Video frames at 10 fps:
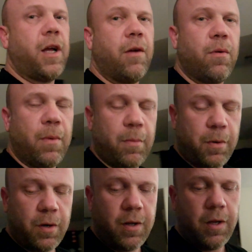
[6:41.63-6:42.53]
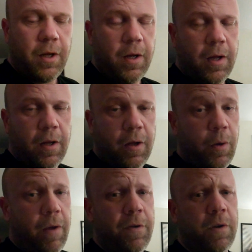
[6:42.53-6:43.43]
I remember.
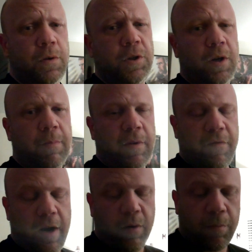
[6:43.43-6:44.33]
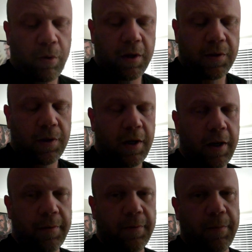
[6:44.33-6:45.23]
We have a new shirt up on Viral Prints.
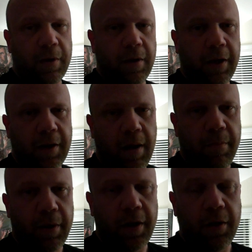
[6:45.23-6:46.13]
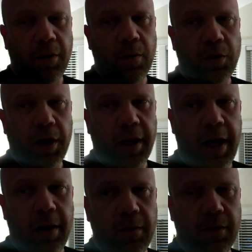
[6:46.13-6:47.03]
I'll put the link down below. Go check it out.